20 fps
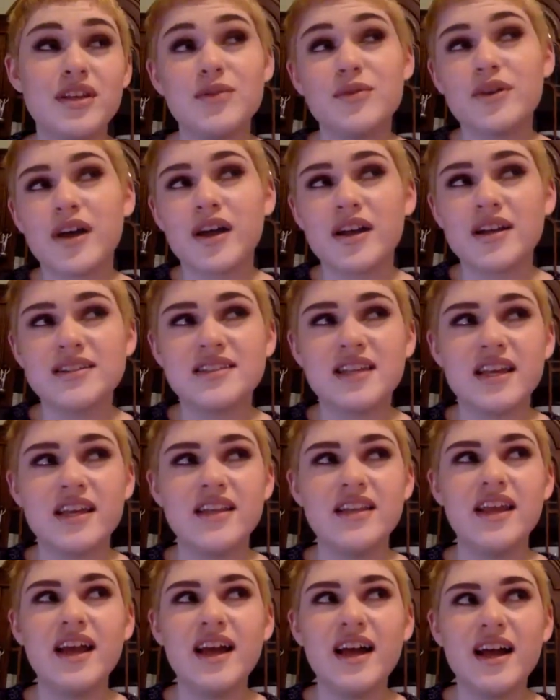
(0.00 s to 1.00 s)
were kind of
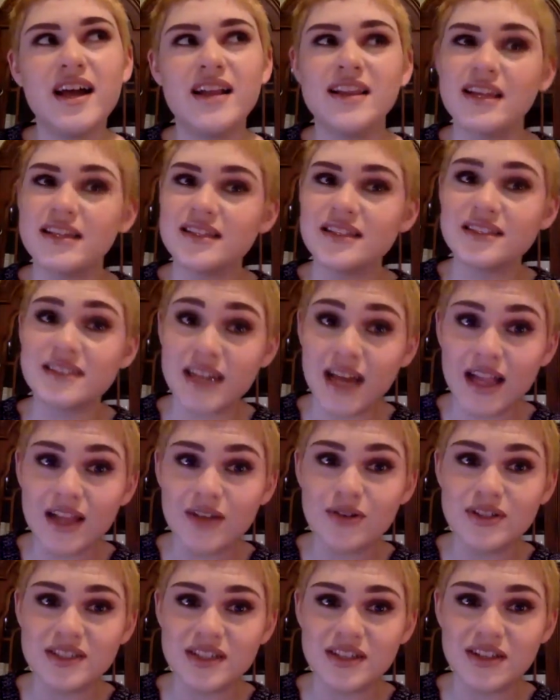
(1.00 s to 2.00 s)
saying, yeah, like this
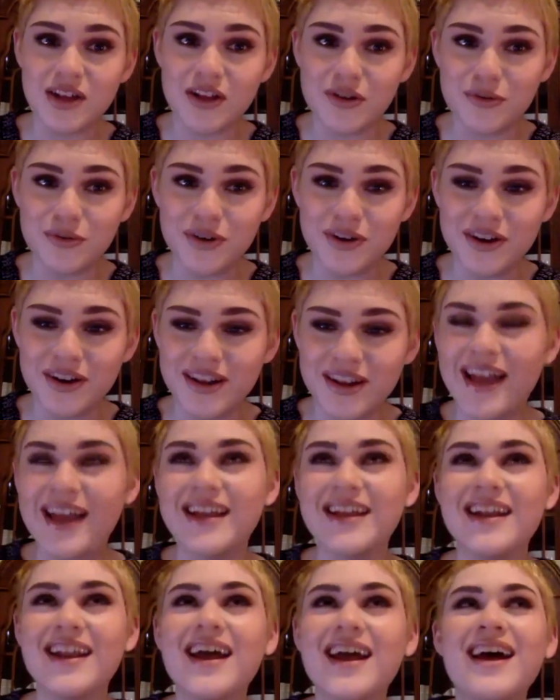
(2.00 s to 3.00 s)
gallery is a lot of work.
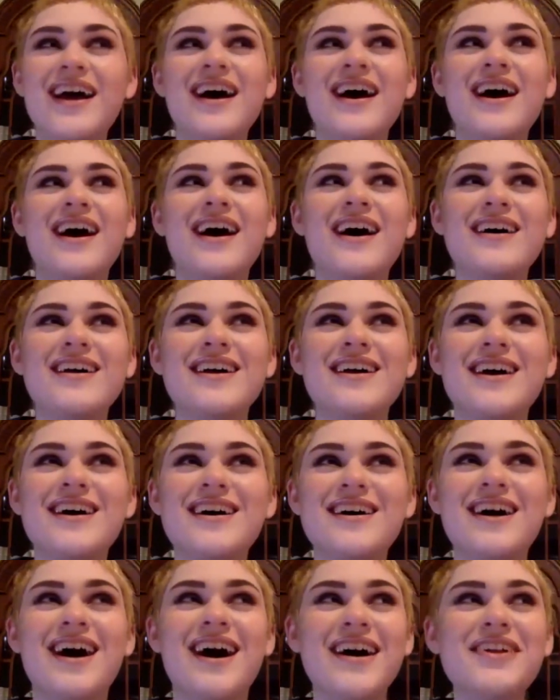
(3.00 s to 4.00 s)
And
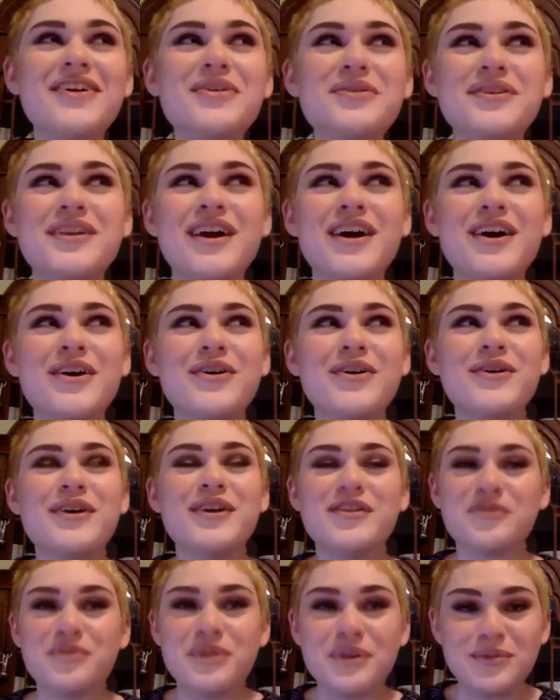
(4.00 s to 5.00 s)
I don't know
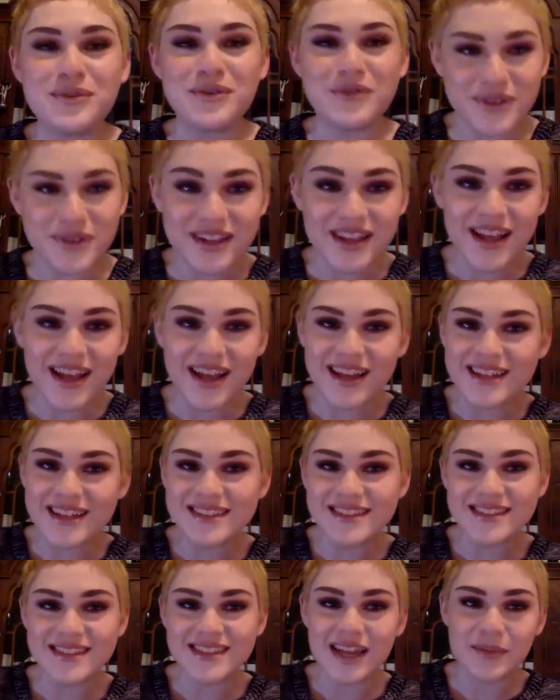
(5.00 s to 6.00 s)
if people
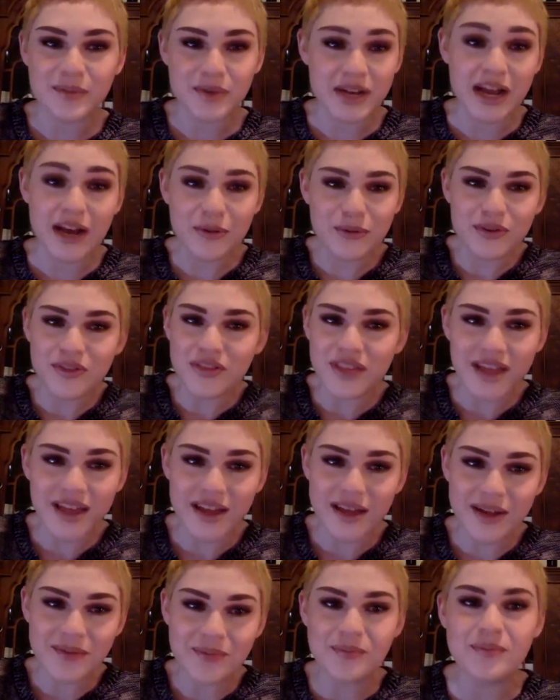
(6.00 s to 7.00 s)
realize, I mean, how would
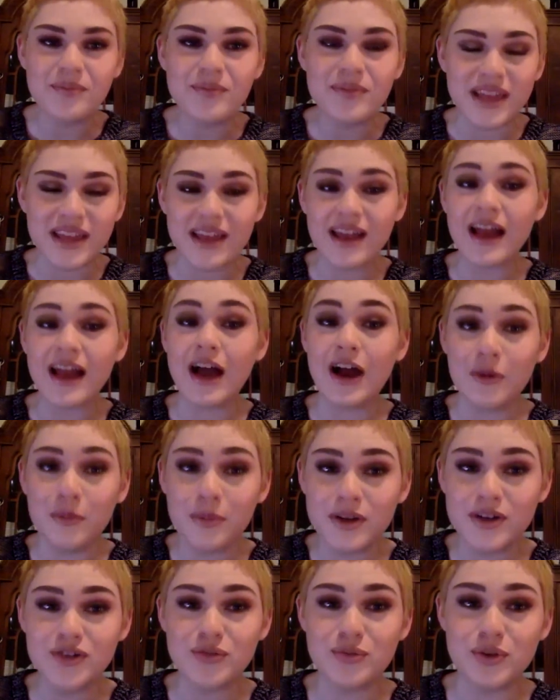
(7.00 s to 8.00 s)
they? Like how
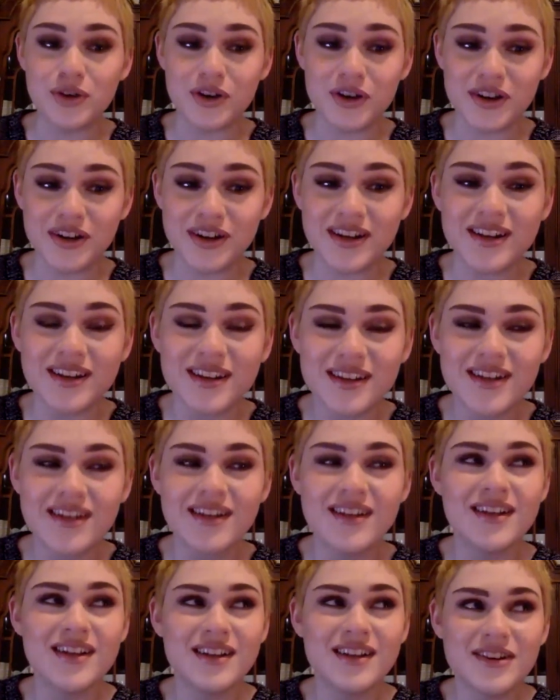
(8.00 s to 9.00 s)
much work
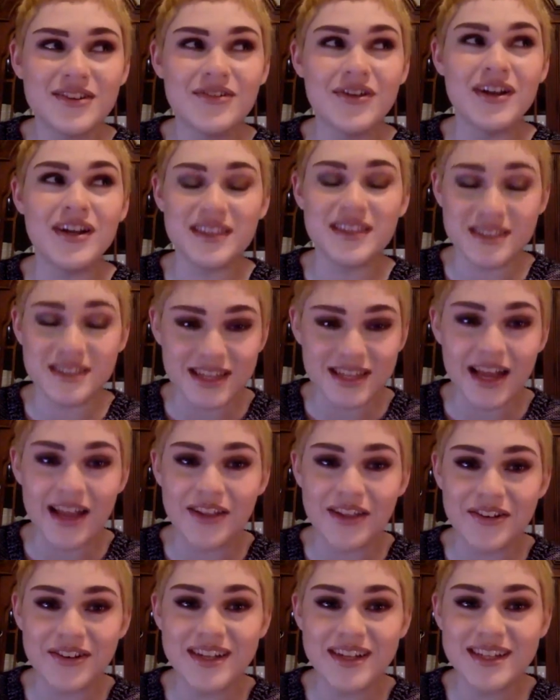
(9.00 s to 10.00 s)
running this
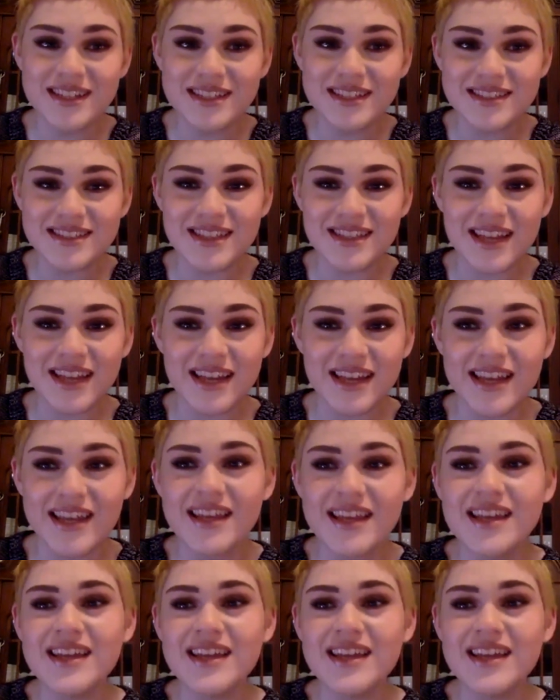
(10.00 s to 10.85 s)
gallery is. Like,